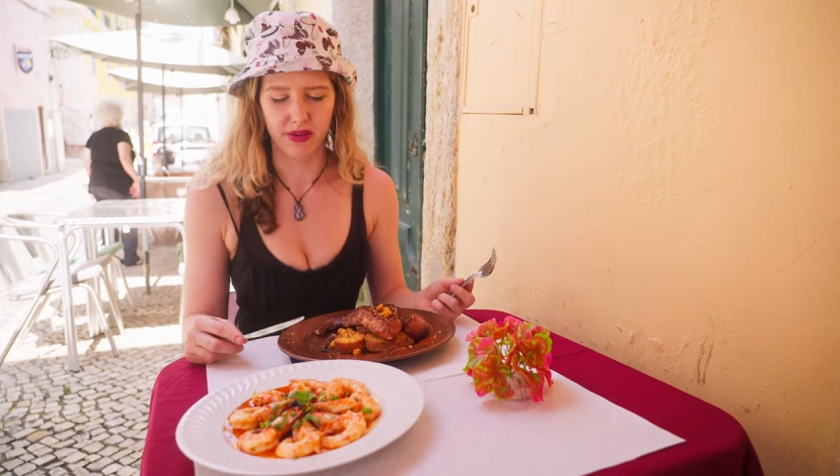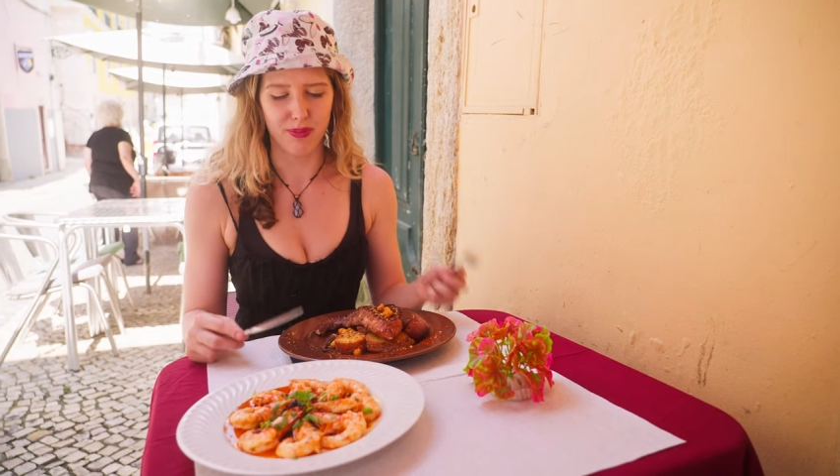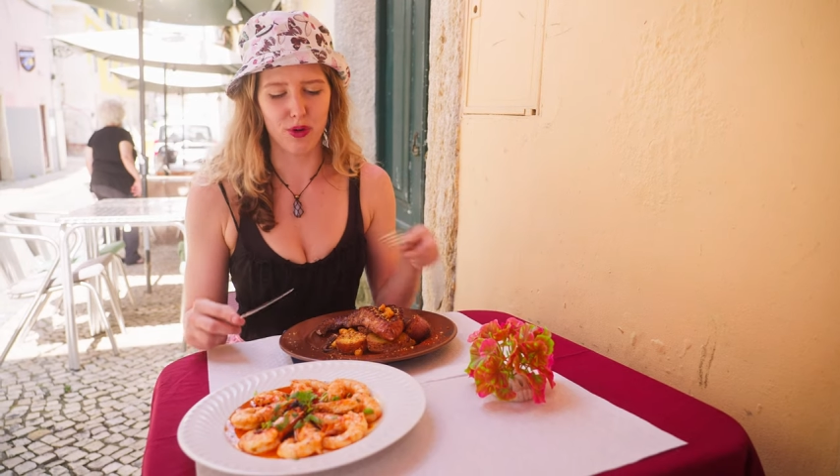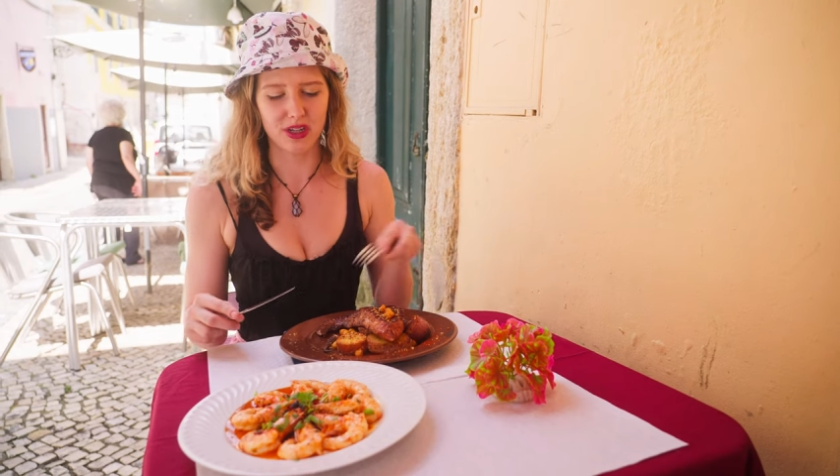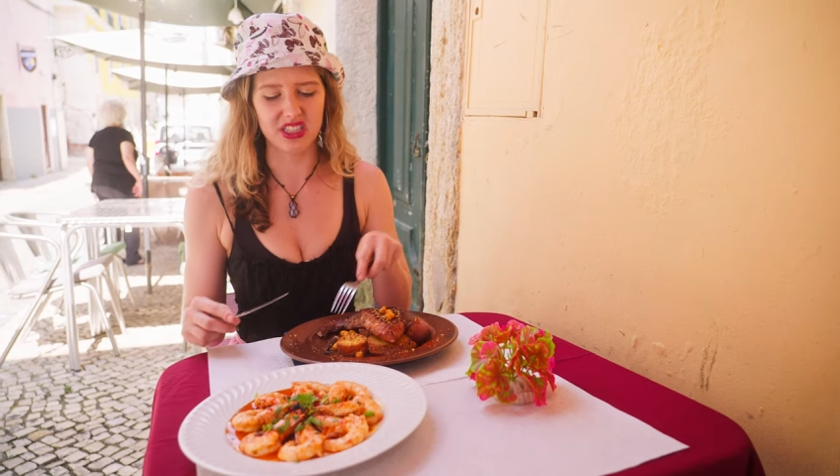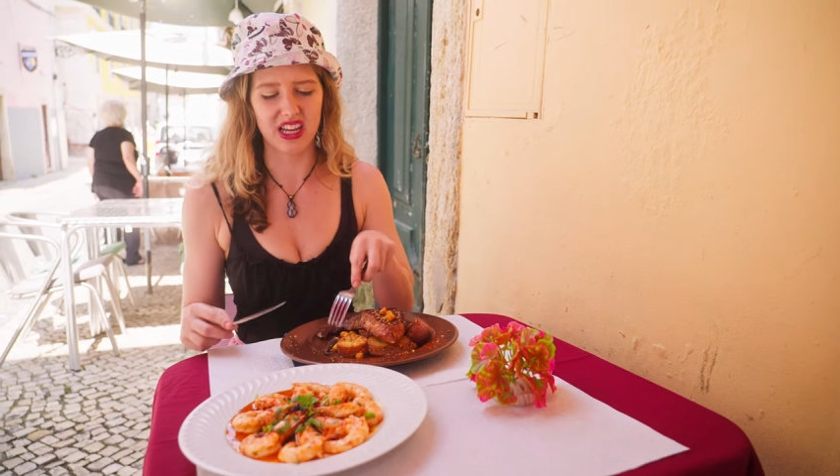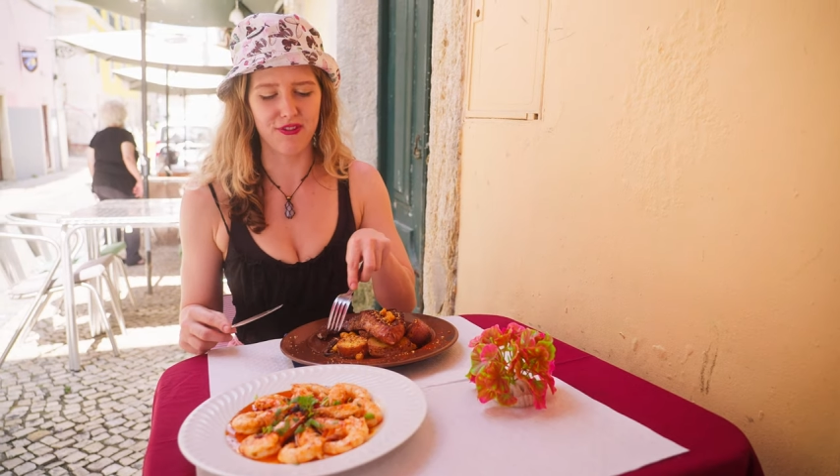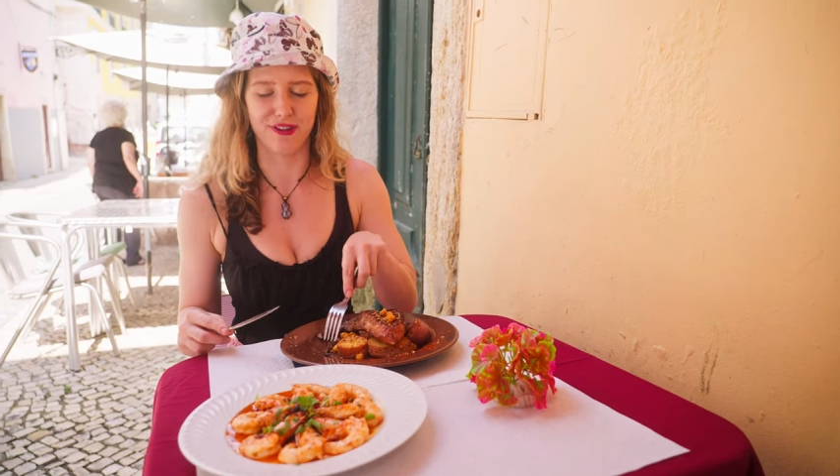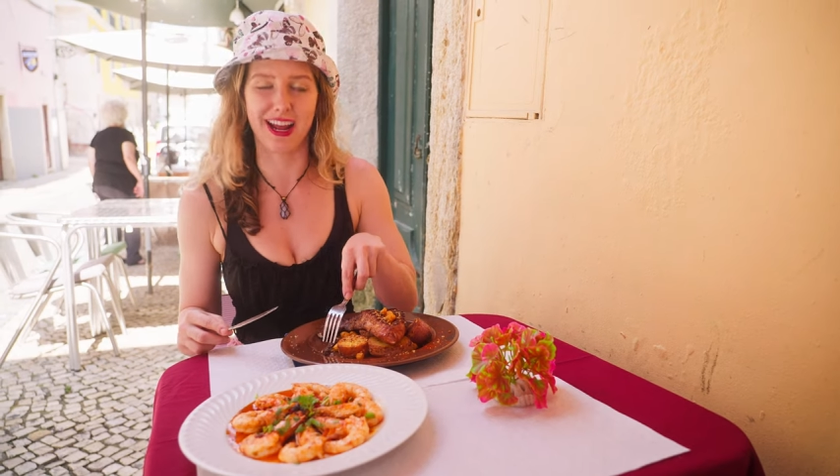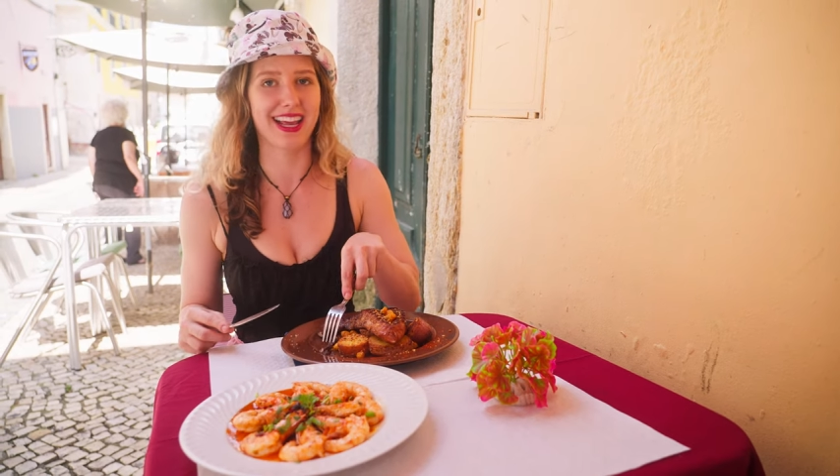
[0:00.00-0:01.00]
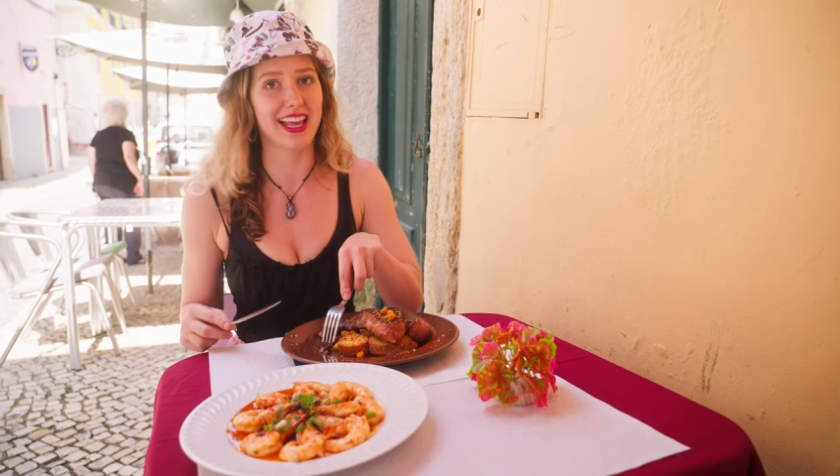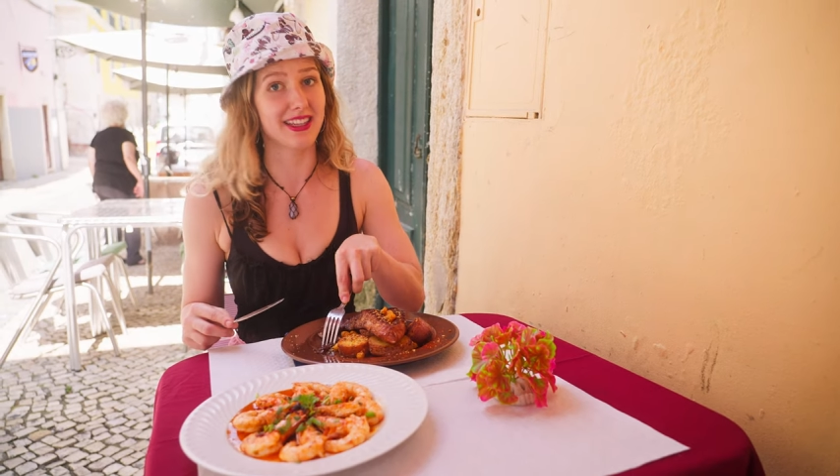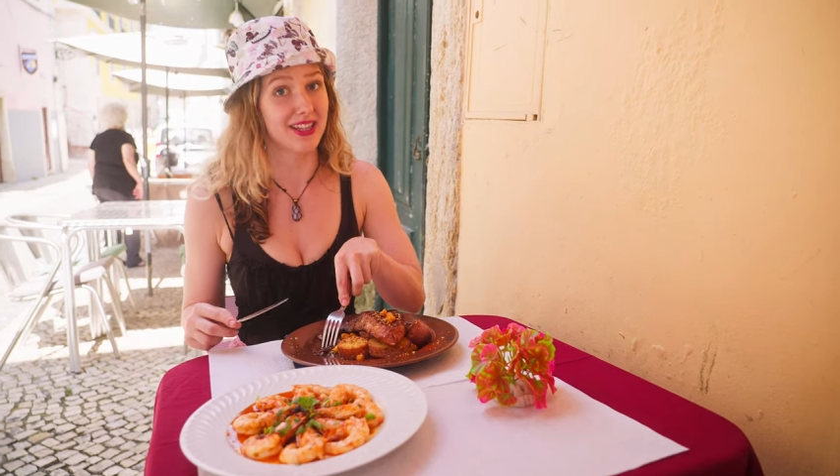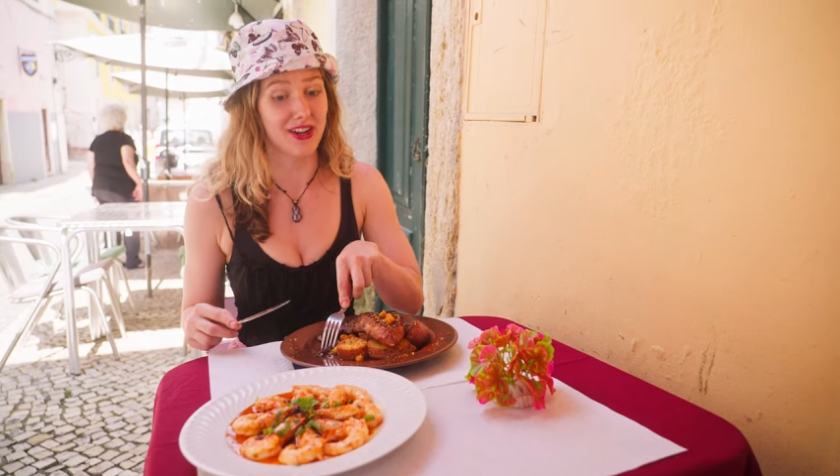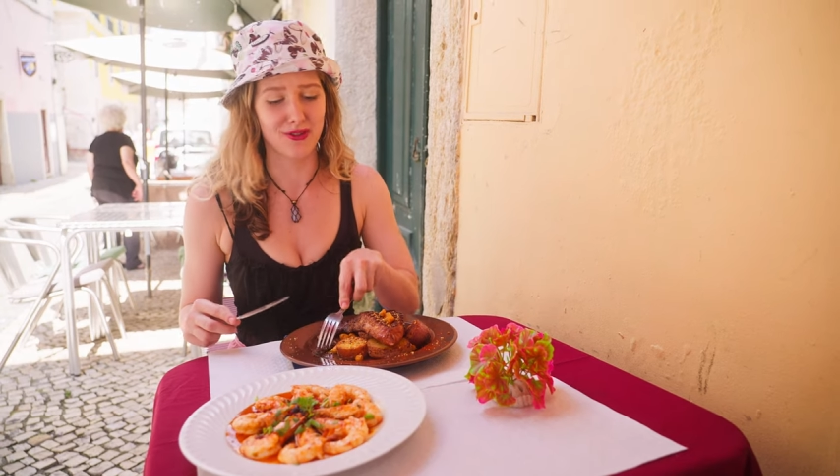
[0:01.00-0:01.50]
More seafood. I can't
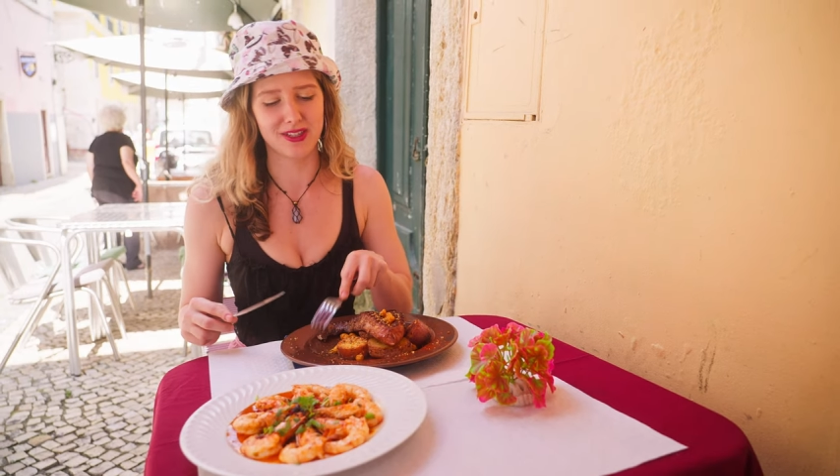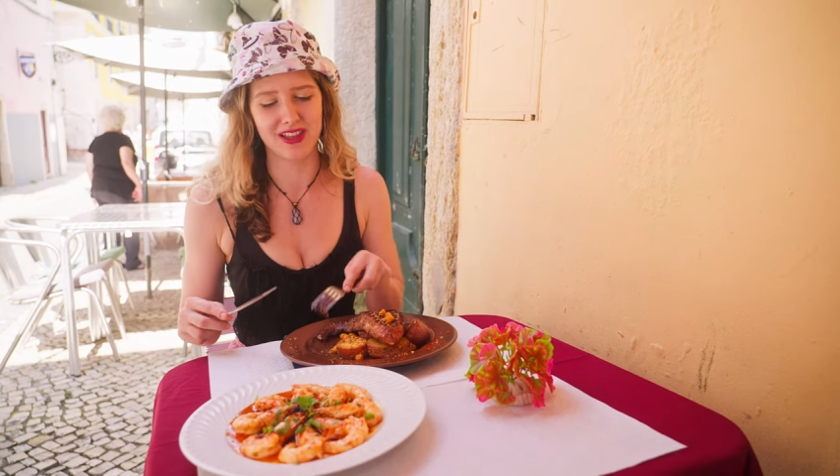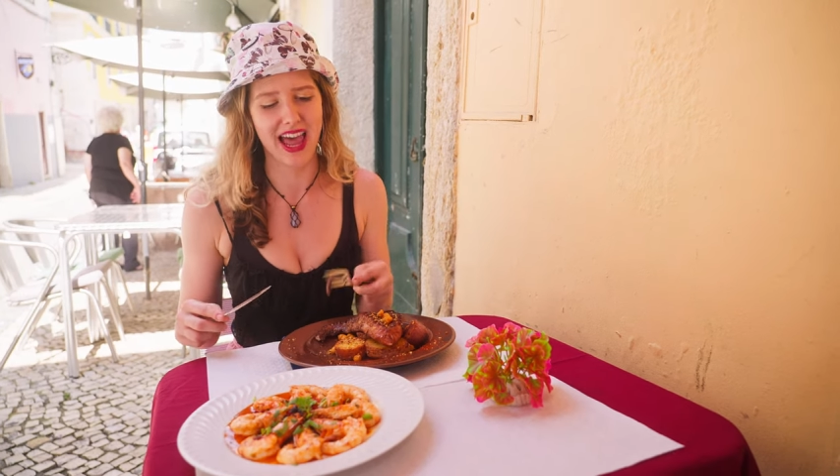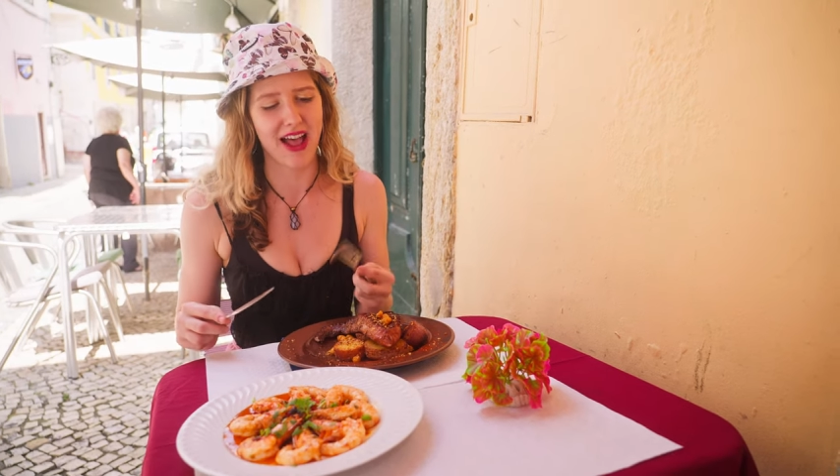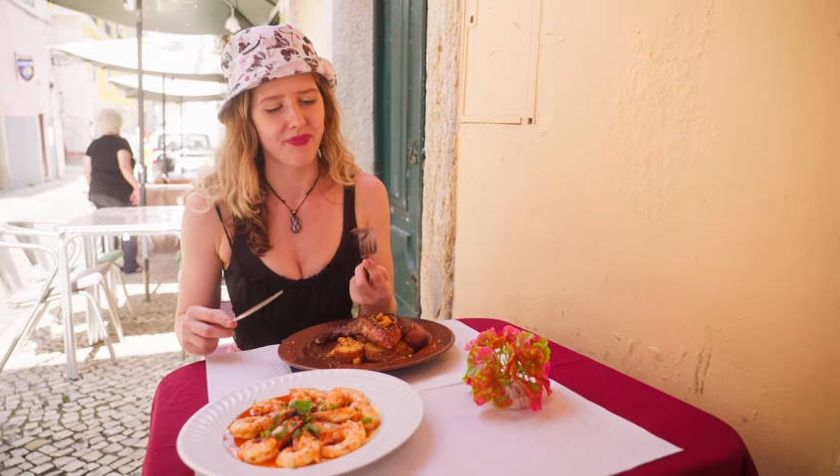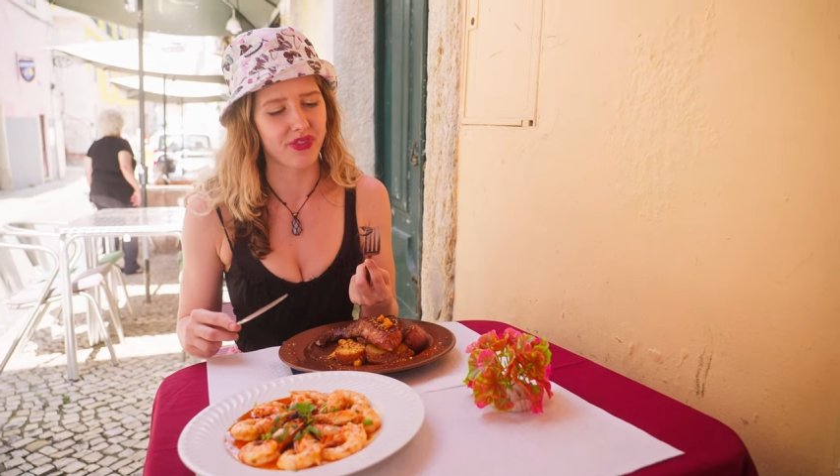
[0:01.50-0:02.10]
say no to that.